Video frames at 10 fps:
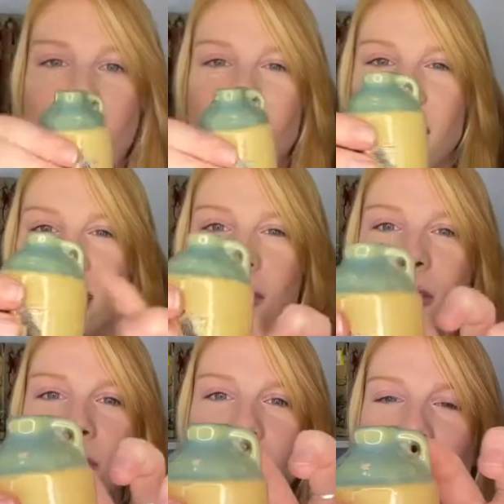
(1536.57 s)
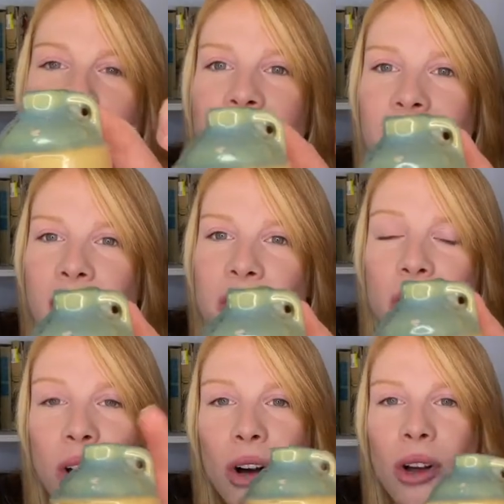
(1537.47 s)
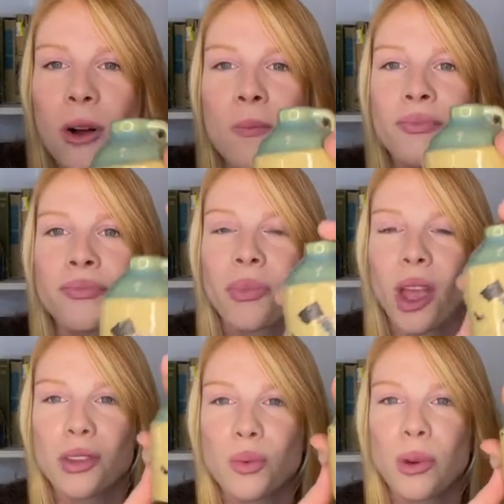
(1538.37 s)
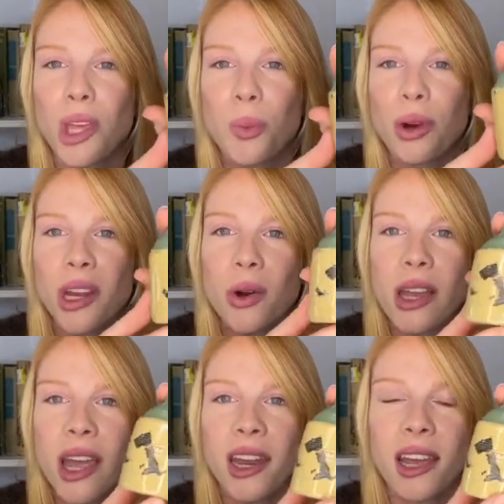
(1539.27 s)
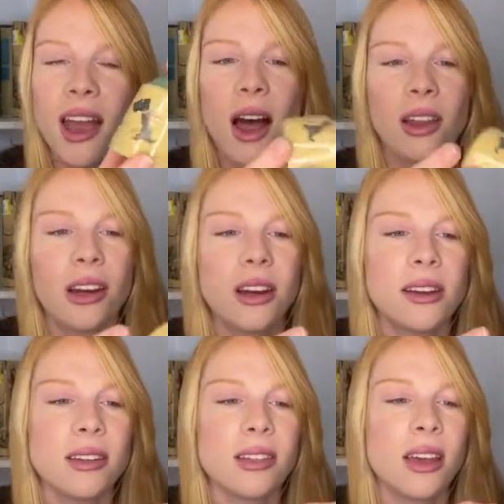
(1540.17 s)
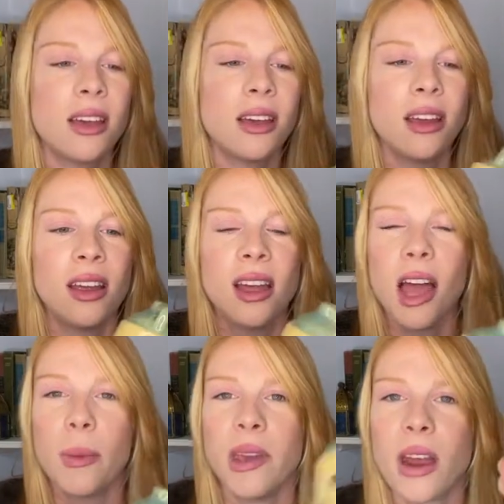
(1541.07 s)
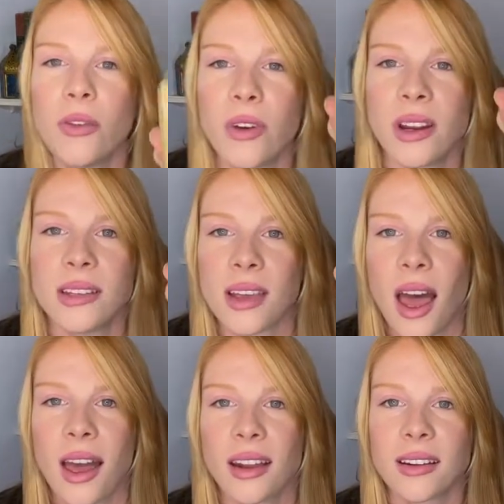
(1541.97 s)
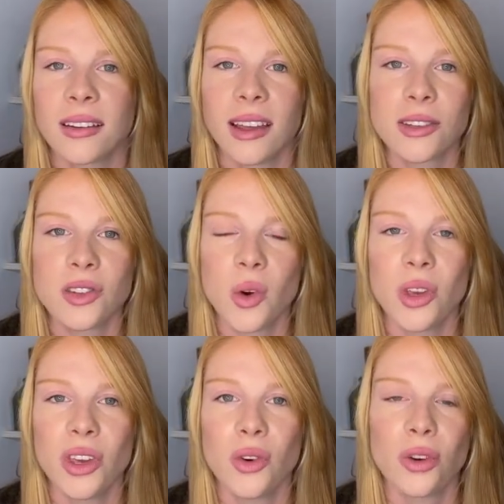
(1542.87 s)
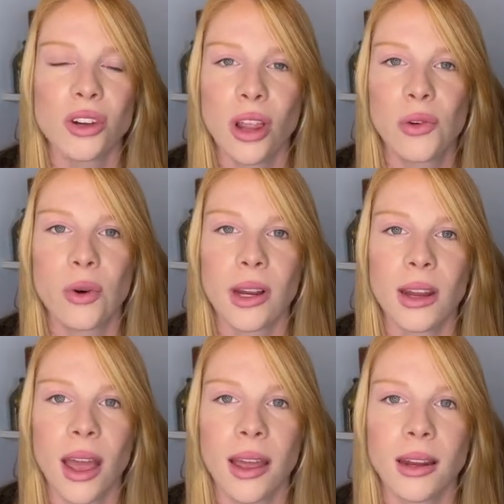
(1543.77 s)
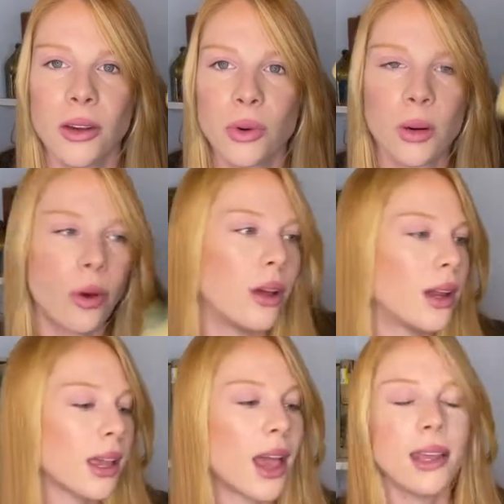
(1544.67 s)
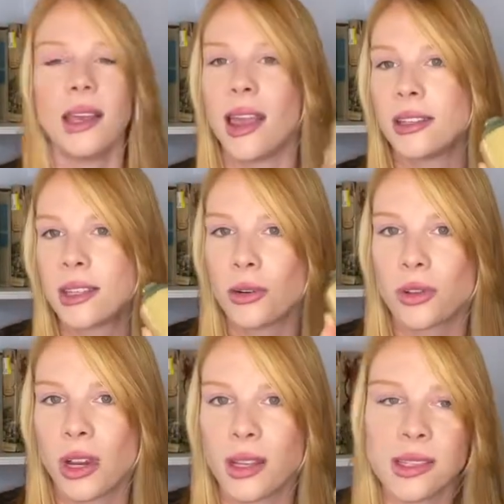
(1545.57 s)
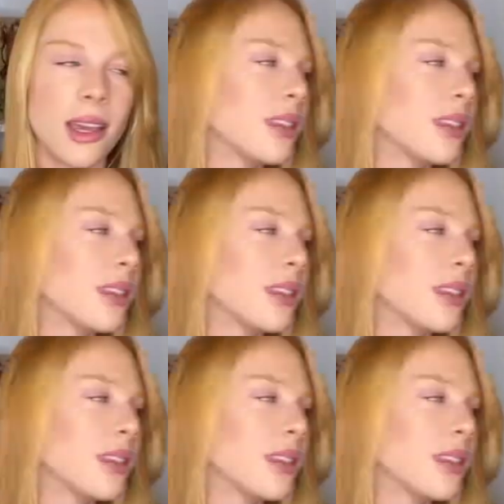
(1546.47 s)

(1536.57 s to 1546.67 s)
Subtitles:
And the little handle, it's really pretty organic colors. I mean, how fun is that? Like, so cute for $1.49, adorable. And again, he likes little trinkets like